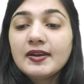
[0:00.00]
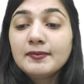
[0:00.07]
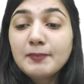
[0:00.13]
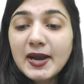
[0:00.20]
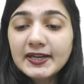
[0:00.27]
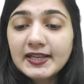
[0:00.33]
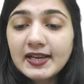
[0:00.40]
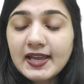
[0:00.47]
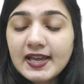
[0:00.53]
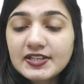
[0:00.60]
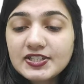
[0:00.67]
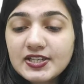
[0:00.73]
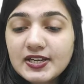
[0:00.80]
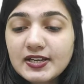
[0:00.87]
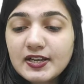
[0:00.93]
Metal
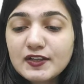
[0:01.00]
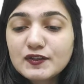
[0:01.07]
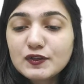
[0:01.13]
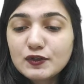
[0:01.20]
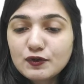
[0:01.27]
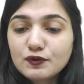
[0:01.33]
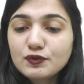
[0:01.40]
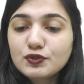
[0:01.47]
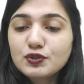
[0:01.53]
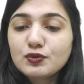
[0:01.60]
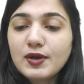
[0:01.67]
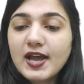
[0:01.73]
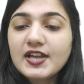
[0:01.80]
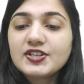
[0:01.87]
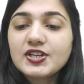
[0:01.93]
etching is used
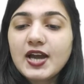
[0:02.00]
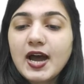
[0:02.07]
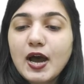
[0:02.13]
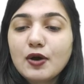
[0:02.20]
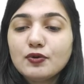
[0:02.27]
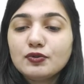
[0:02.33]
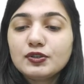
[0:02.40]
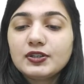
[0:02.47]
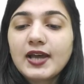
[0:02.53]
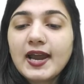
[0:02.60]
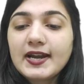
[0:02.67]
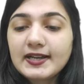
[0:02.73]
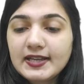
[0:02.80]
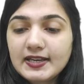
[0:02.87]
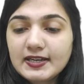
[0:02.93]
to etch out
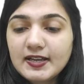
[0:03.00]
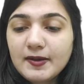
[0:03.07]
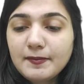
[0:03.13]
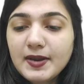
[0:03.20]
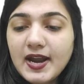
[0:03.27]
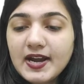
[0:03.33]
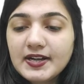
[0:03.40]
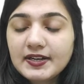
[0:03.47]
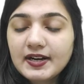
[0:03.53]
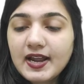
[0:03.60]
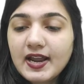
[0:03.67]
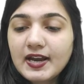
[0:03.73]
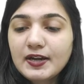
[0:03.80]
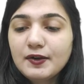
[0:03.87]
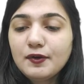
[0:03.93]
titanium
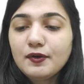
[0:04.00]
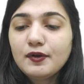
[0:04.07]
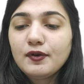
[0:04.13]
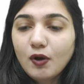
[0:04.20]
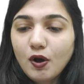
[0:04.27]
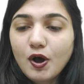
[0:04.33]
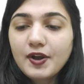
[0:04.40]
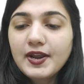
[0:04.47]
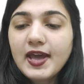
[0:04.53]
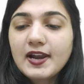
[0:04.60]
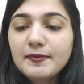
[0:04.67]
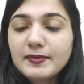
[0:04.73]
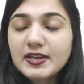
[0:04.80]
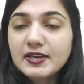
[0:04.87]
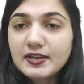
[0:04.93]
nitride, or
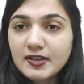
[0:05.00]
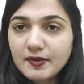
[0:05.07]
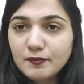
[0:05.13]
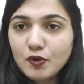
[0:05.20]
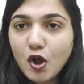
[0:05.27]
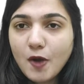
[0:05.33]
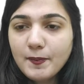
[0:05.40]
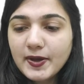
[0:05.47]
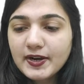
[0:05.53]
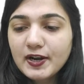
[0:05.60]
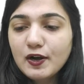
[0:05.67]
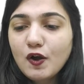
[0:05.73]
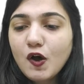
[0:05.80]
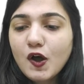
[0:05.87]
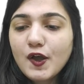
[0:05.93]
aluminium copper
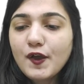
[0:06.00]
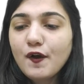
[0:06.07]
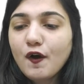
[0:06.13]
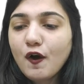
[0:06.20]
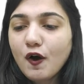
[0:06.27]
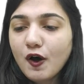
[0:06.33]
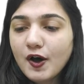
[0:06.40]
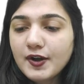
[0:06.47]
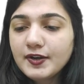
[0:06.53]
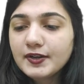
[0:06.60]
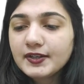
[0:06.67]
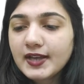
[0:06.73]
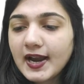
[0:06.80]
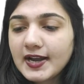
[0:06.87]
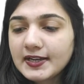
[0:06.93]
alloy or
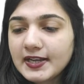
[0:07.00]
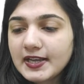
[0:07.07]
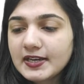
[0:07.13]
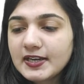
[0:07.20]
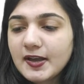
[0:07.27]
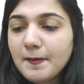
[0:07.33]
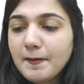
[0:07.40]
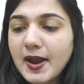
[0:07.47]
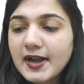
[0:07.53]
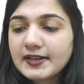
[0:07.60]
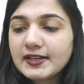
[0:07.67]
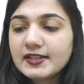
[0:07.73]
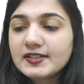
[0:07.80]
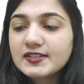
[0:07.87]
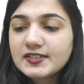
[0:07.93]
titanium
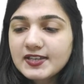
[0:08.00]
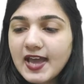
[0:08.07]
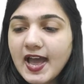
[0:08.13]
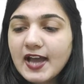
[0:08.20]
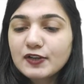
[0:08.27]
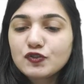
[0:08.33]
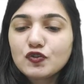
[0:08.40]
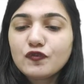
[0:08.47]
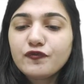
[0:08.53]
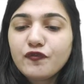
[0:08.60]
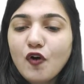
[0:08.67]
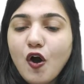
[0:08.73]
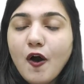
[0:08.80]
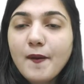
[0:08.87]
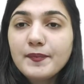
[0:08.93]
metal stack to
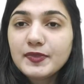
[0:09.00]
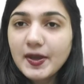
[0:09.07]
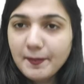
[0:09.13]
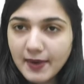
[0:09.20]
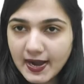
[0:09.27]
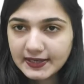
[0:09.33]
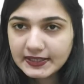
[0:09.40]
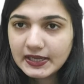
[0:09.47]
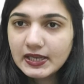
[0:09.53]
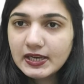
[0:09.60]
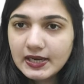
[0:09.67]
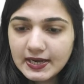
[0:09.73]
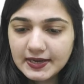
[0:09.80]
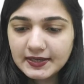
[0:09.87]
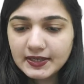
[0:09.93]
form the metal
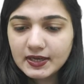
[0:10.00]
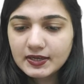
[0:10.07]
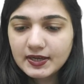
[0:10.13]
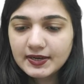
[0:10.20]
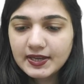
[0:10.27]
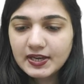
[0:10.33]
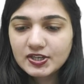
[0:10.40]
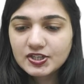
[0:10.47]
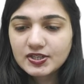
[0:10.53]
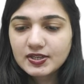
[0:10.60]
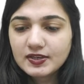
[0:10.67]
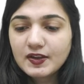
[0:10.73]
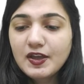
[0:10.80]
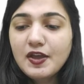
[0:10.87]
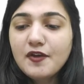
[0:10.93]

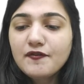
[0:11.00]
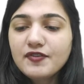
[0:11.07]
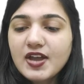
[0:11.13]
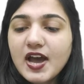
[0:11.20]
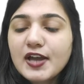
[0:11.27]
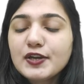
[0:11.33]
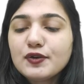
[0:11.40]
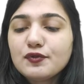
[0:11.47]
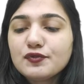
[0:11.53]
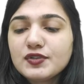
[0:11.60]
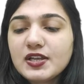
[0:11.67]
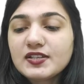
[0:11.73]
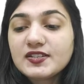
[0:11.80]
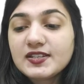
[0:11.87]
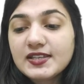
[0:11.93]
interconnection. We are
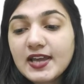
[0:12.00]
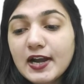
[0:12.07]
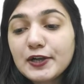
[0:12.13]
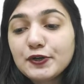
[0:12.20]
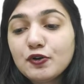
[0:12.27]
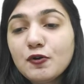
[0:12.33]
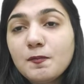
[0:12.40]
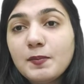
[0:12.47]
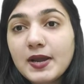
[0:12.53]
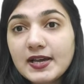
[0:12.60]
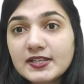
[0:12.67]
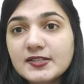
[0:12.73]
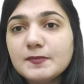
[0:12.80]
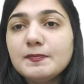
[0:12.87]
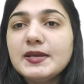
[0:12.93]
using Cl2
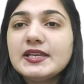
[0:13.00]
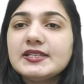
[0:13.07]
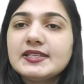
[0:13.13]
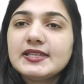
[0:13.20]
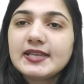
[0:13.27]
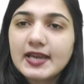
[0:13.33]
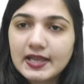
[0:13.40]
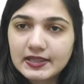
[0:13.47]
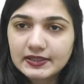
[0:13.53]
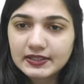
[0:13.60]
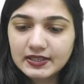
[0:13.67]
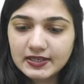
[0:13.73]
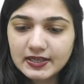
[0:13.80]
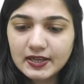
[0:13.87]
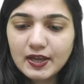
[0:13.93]
plus
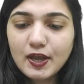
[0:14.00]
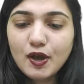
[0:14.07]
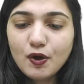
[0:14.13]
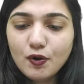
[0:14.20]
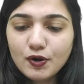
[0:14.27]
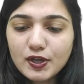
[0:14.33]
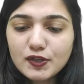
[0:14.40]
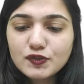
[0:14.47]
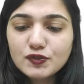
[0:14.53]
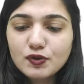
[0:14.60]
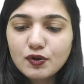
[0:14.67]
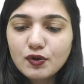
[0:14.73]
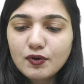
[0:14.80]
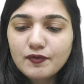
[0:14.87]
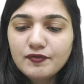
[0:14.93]
BCl3. Okay,
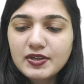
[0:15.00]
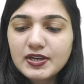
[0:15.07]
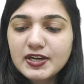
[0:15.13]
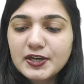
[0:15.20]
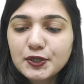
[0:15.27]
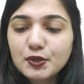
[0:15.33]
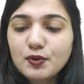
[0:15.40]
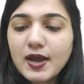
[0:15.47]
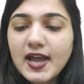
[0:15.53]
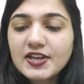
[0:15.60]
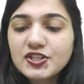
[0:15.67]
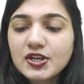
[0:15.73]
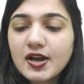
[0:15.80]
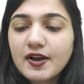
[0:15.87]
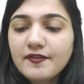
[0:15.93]
so we need to
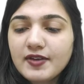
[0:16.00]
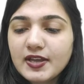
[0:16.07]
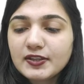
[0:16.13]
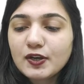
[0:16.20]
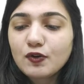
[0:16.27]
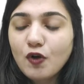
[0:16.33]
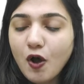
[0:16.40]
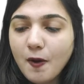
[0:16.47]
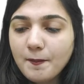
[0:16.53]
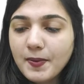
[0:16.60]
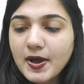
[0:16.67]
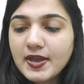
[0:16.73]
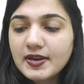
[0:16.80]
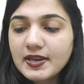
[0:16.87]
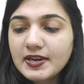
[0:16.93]
etch away the
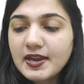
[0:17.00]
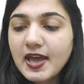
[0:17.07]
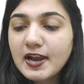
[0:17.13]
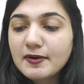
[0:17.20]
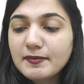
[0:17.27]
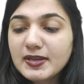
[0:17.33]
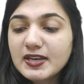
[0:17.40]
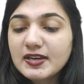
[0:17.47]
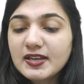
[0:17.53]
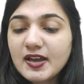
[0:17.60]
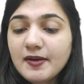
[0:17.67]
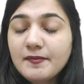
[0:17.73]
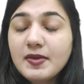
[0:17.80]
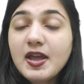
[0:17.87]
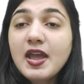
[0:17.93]
copper in
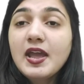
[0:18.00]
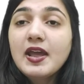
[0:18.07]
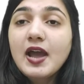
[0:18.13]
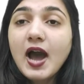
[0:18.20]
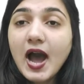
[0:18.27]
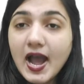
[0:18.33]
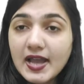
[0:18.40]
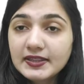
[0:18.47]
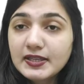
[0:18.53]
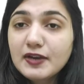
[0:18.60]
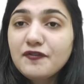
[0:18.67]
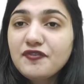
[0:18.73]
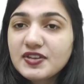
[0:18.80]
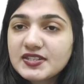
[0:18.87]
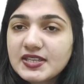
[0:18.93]
aluminium
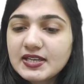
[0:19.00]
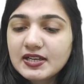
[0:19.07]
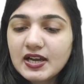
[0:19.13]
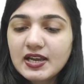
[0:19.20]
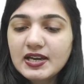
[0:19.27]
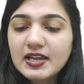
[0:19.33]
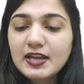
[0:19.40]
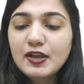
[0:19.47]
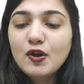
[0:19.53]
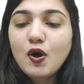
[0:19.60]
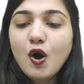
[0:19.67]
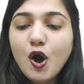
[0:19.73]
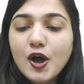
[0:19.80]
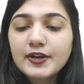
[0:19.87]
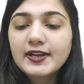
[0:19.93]
either physically
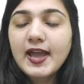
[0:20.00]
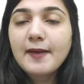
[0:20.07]
or